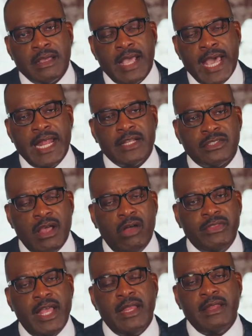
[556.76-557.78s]
and I saw
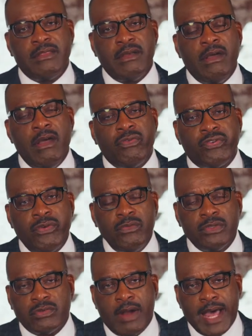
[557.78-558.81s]
that the fruit
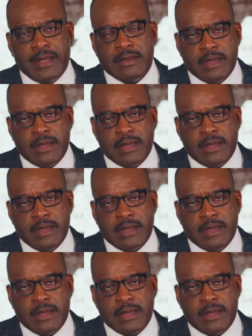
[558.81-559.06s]
was rotten.